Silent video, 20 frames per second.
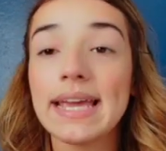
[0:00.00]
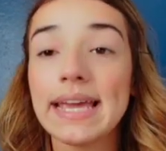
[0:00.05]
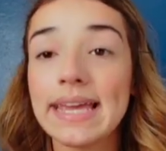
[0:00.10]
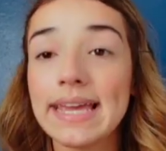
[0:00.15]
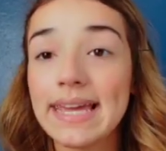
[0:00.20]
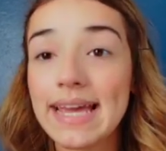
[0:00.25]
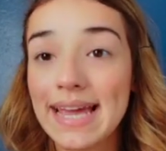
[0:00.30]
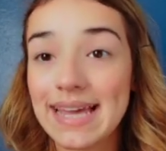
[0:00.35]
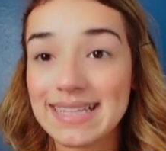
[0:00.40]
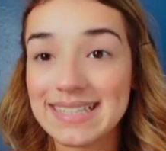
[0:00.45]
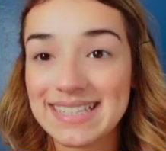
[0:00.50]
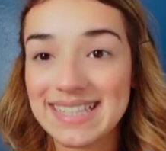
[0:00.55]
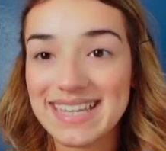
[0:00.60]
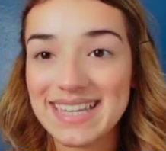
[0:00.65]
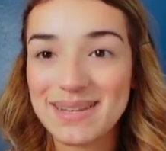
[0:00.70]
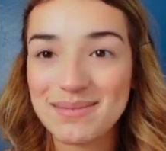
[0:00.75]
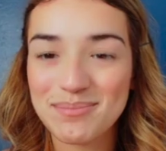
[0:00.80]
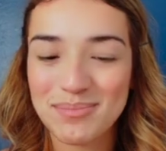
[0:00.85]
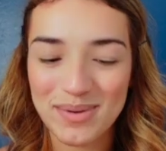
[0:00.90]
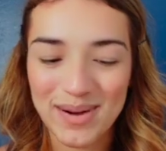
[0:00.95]

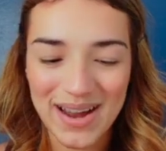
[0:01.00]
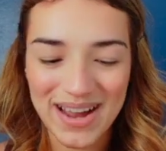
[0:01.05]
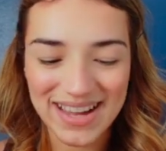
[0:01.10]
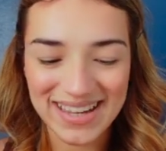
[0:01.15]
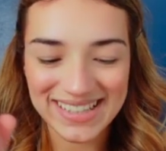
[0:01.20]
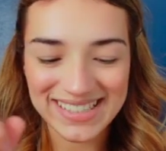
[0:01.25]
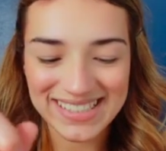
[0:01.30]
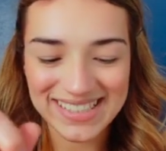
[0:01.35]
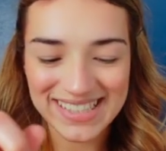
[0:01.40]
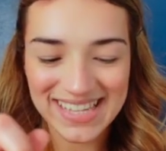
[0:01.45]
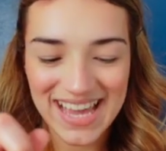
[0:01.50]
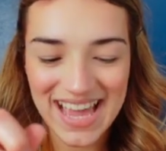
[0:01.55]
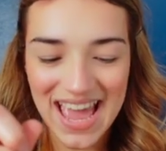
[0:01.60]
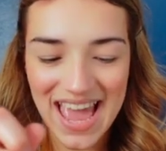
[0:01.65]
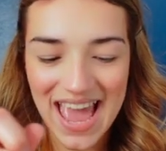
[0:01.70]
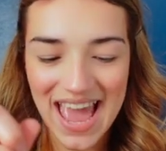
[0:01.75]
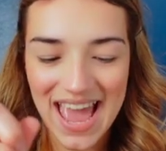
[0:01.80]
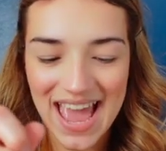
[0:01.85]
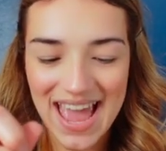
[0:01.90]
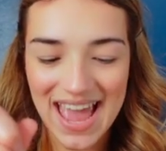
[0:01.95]
E18 brush,
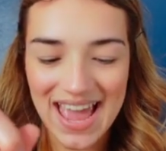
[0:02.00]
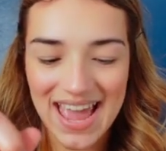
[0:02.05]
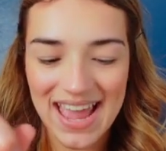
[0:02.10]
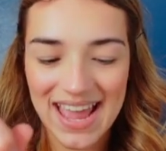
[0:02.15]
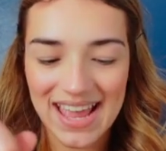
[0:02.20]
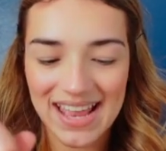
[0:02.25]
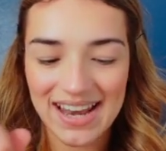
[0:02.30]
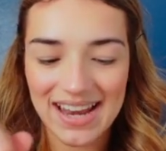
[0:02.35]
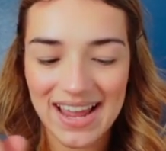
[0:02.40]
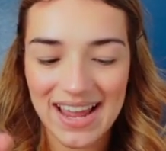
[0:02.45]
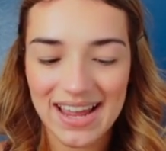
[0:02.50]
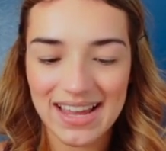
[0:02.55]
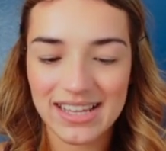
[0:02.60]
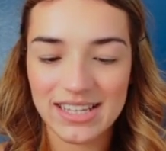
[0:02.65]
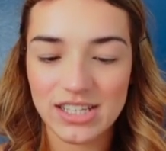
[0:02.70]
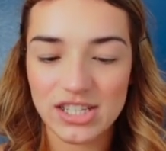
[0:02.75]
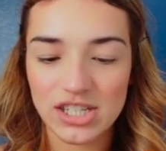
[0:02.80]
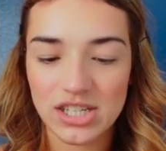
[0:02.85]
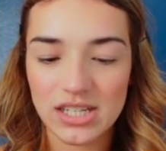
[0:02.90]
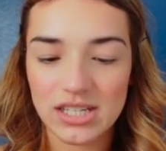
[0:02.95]
and I
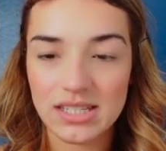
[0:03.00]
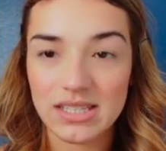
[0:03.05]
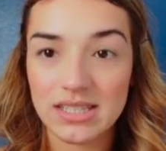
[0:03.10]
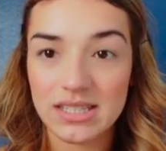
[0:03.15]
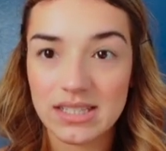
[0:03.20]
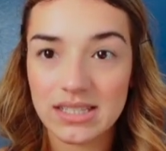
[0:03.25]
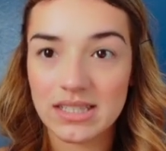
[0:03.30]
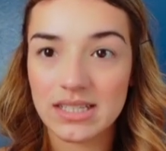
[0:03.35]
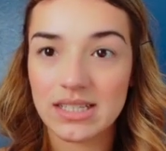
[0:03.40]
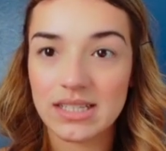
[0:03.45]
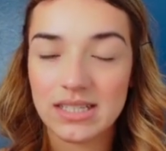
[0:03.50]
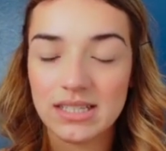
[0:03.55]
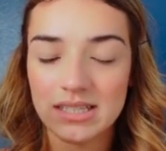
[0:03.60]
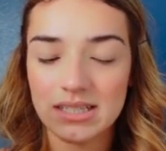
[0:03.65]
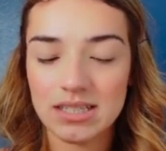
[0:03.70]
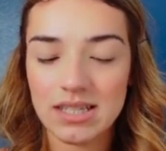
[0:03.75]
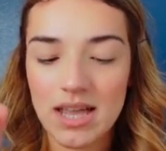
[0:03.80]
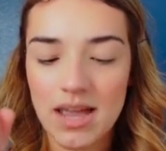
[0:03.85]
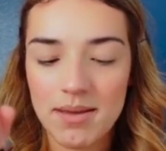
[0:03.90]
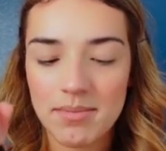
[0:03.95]
just
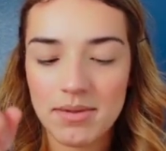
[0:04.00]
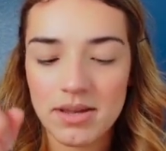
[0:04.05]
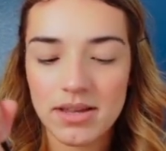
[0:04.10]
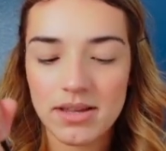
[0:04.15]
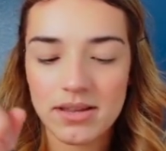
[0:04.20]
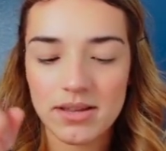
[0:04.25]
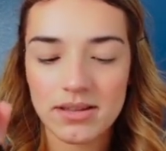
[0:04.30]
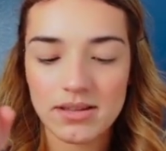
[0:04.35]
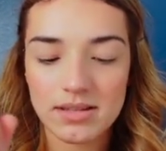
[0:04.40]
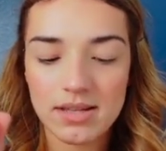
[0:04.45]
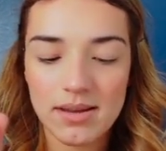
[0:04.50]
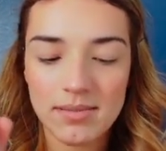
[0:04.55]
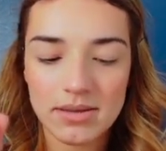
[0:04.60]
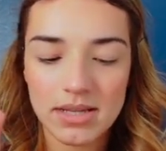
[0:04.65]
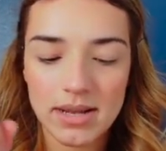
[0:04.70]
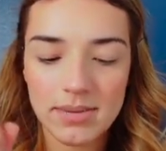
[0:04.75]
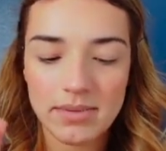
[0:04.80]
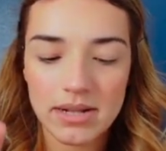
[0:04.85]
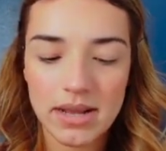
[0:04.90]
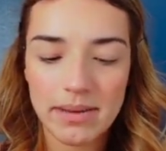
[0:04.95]
dab it, dab it,
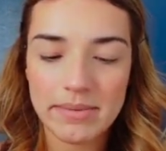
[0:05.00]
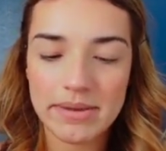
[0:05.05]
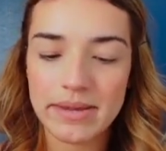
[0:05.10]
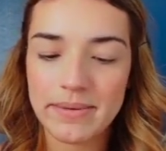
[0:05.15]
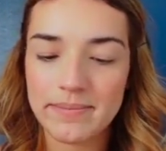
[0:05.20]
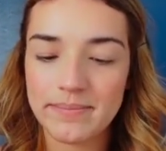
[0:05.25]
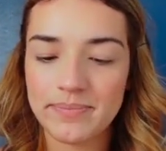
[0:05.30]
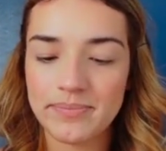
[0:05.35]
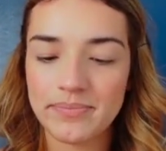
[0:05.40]
dab it, dab it.